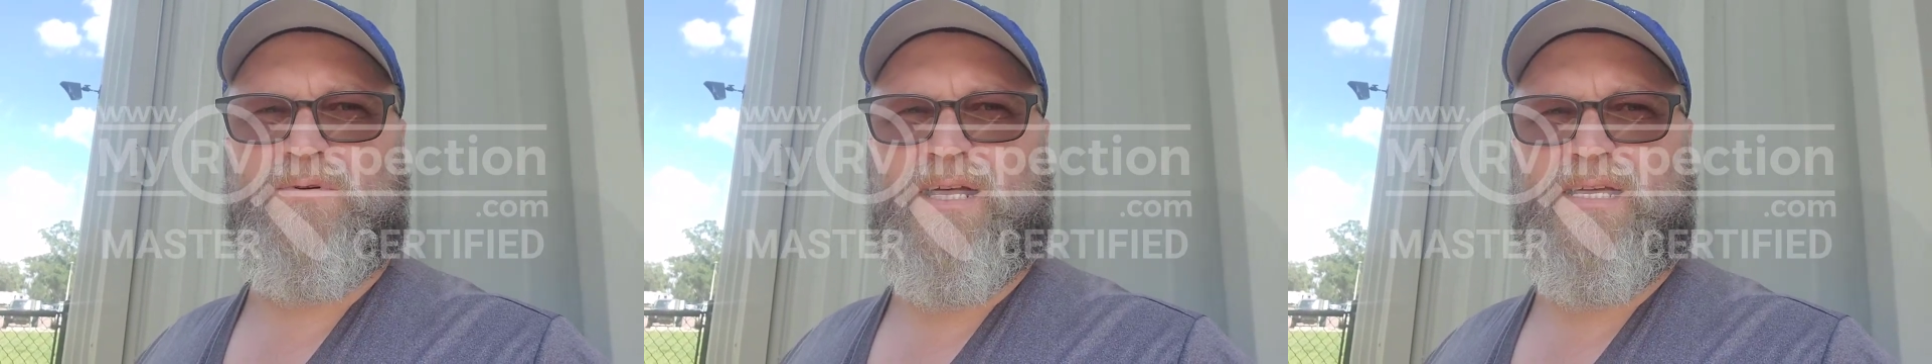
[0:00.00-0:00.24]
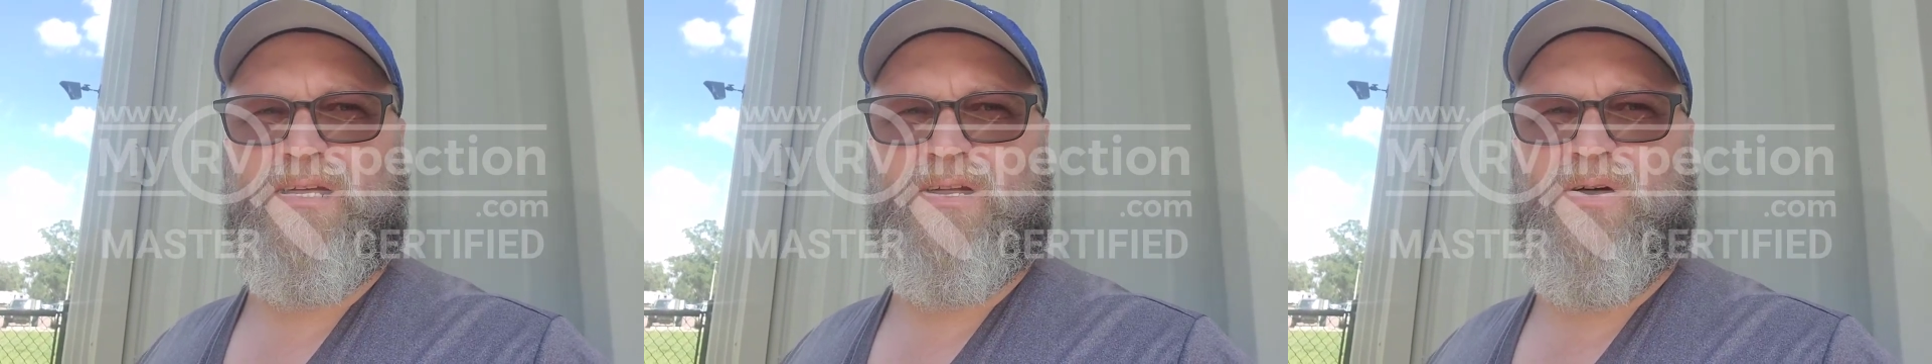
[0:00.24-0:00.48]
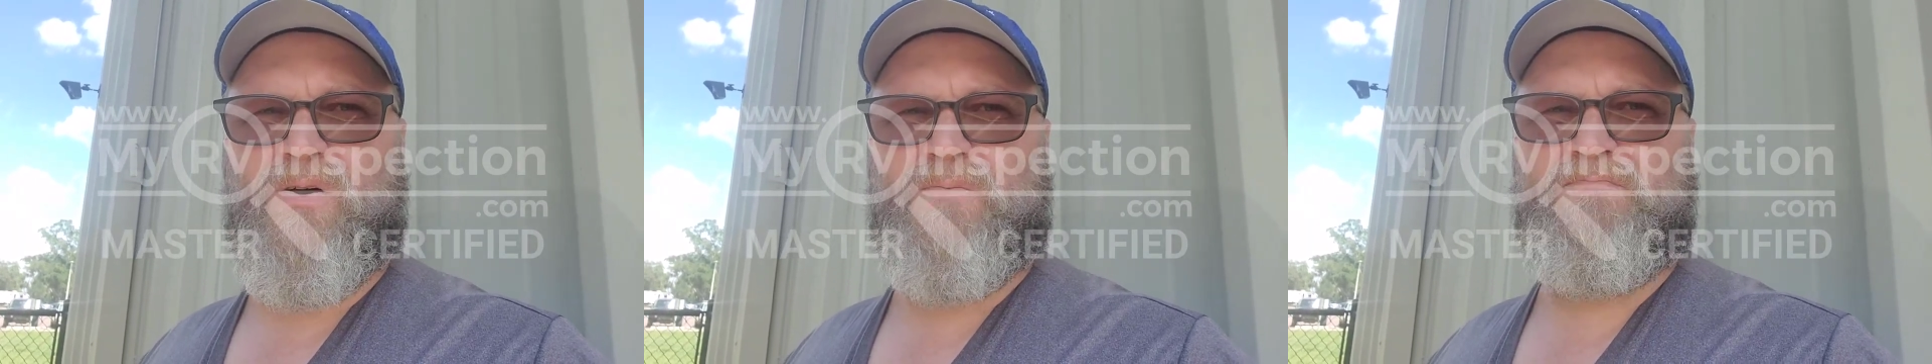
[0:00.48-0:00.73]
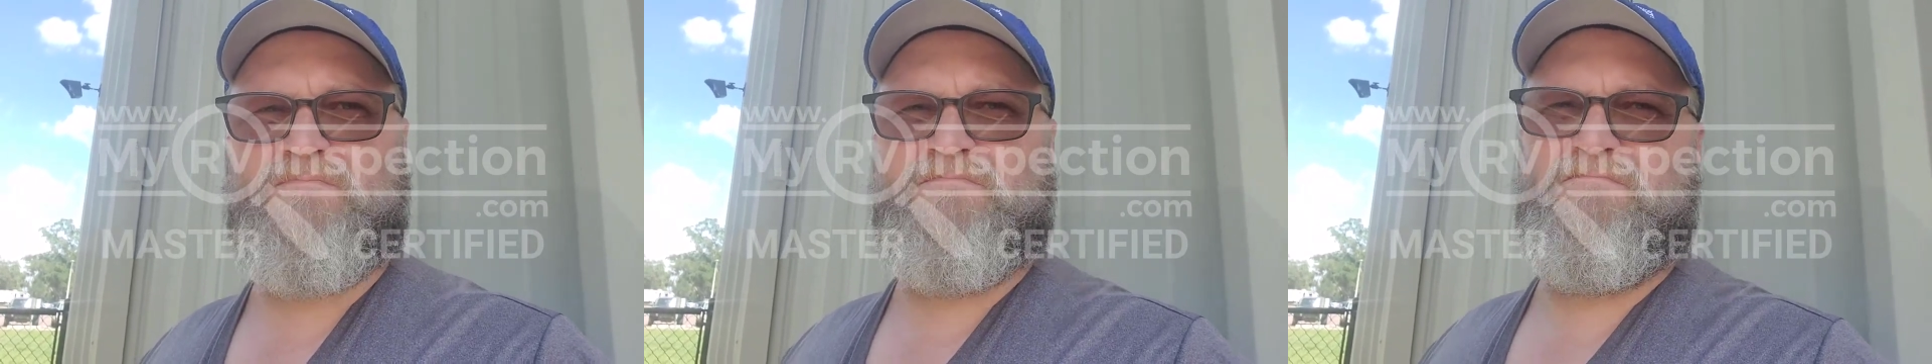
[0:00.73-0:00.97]
when I get home,
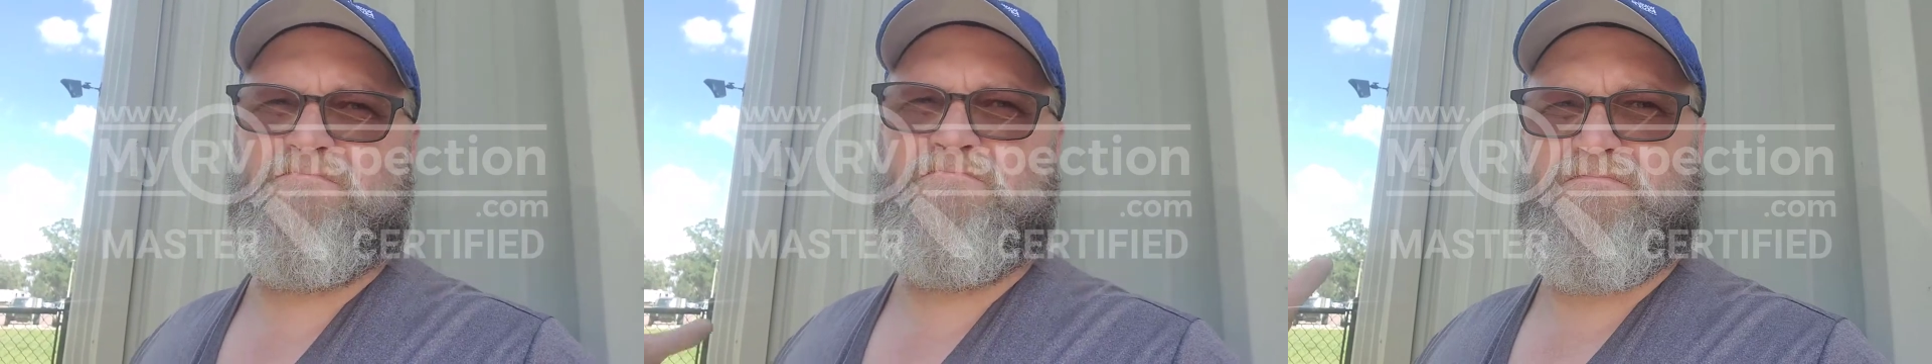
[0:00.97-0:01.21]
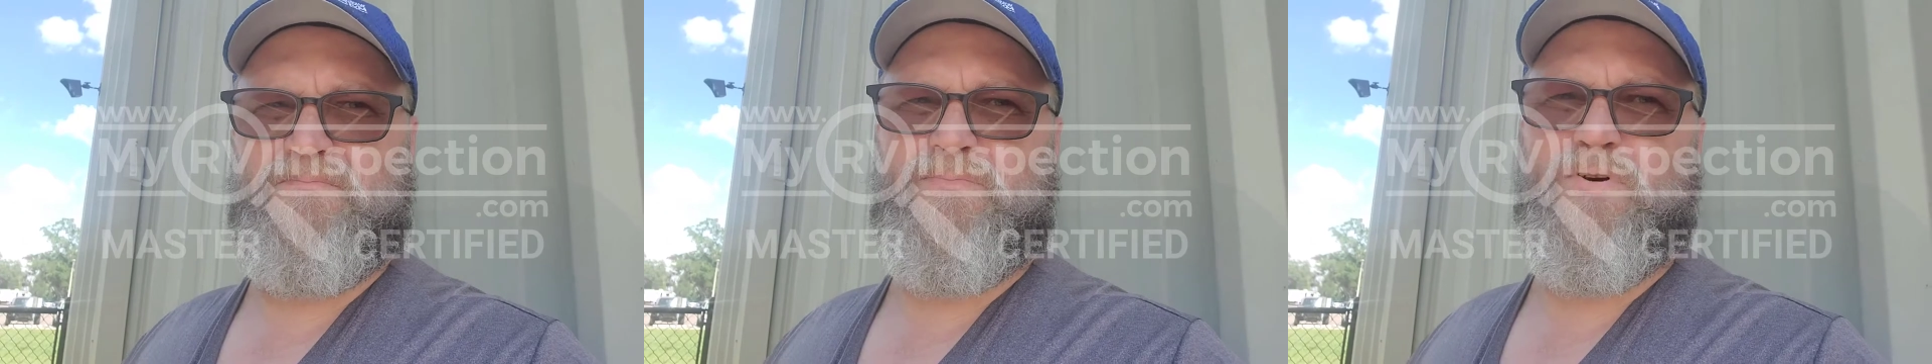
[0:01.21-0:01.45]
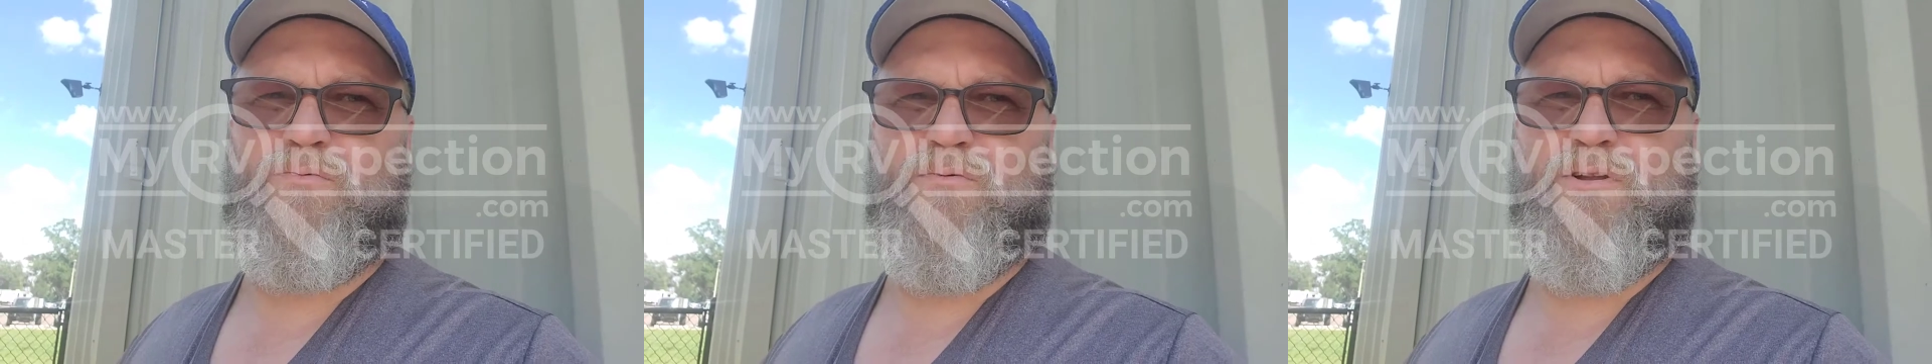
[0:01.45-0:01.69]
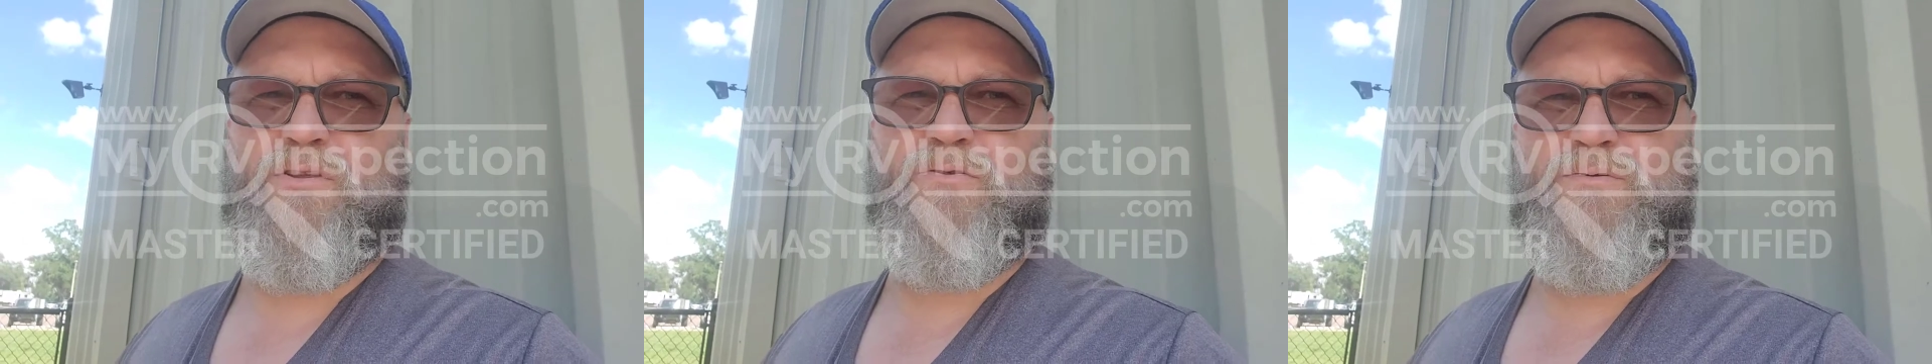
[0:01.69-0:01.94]
put one
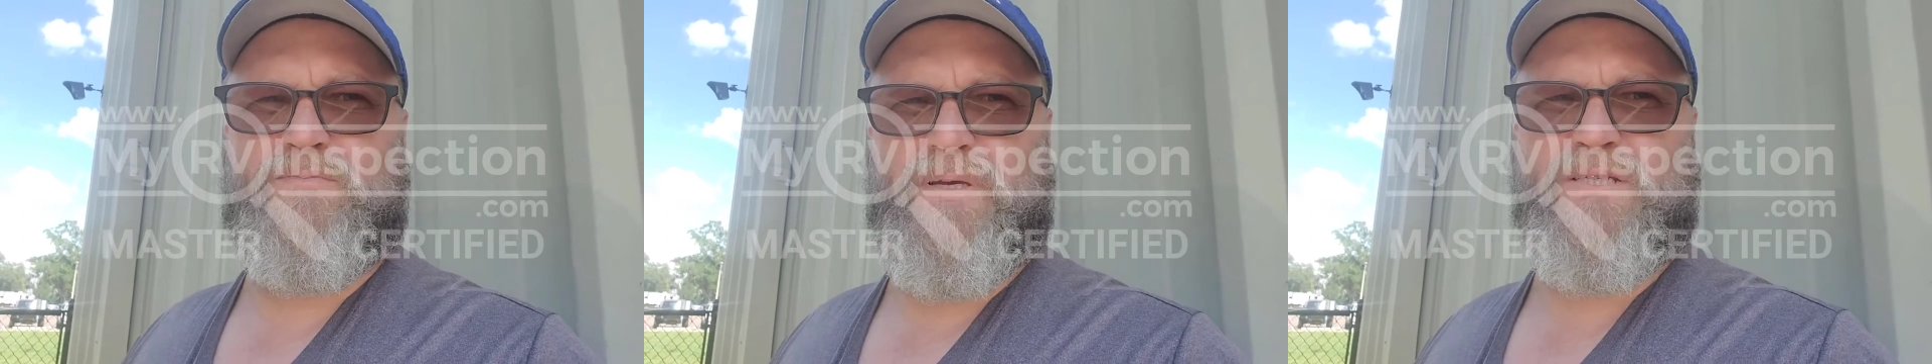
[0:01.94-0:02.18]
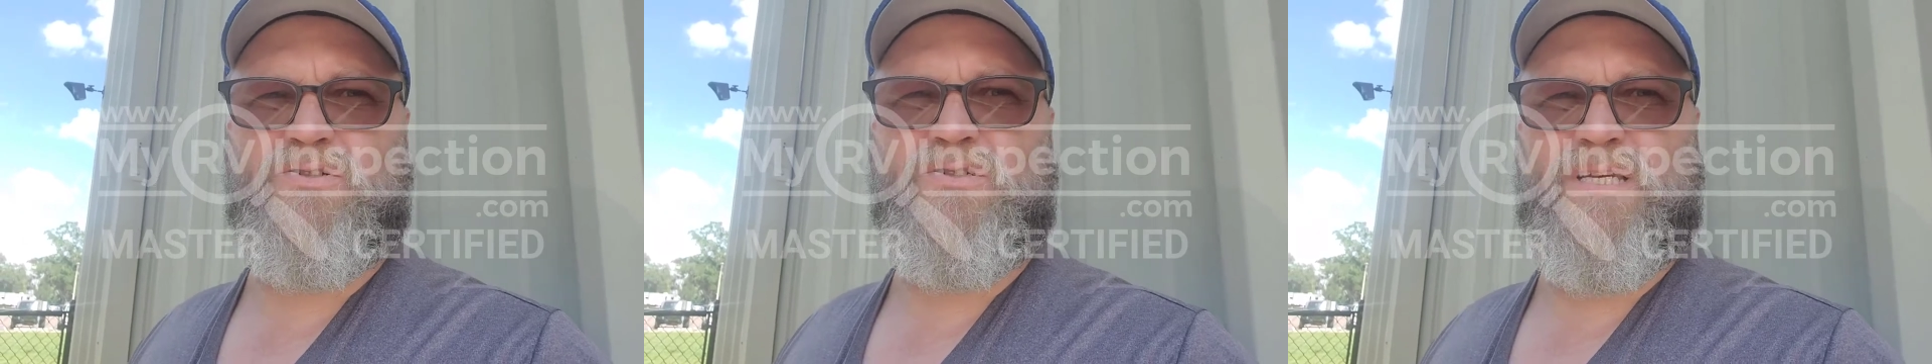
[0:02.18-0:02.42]
of those pictures